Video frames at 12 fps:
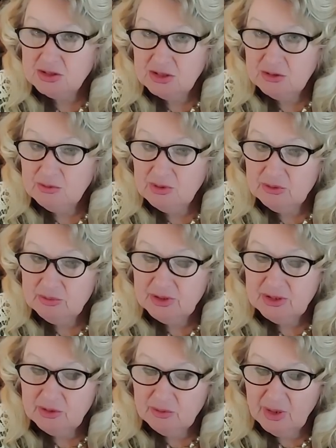she will be
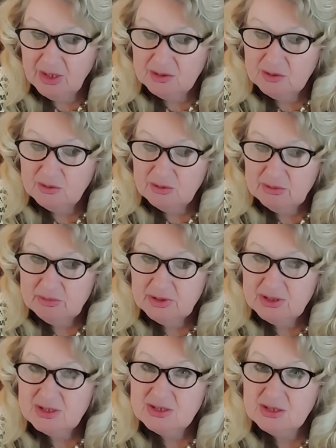the one who will be
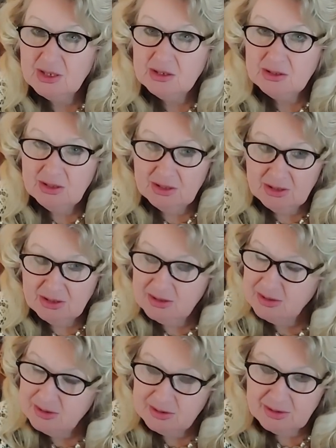deciding
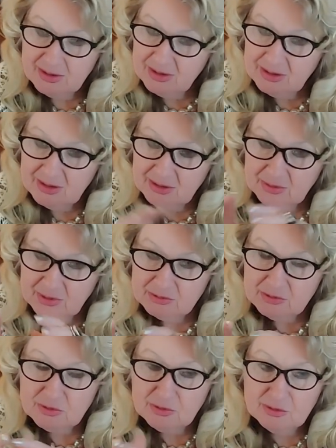
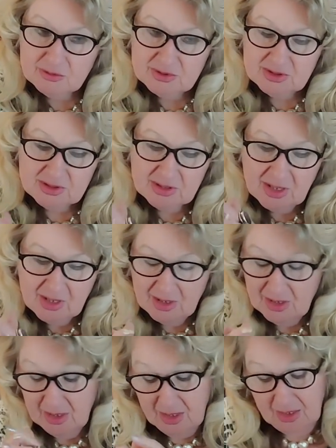about rules.
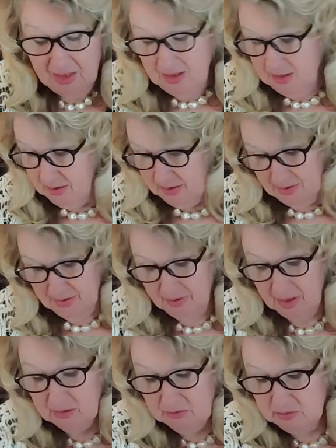
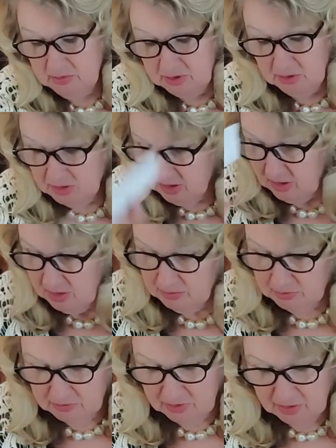I will be talking
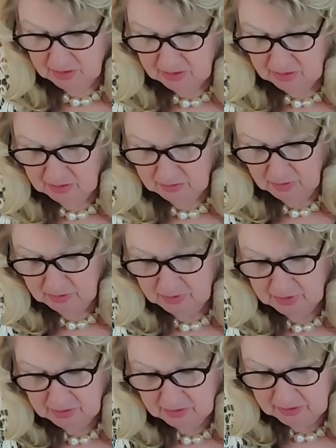about her in a
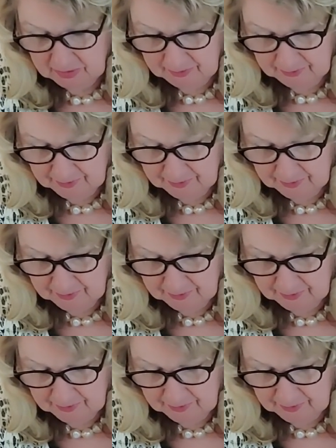moment.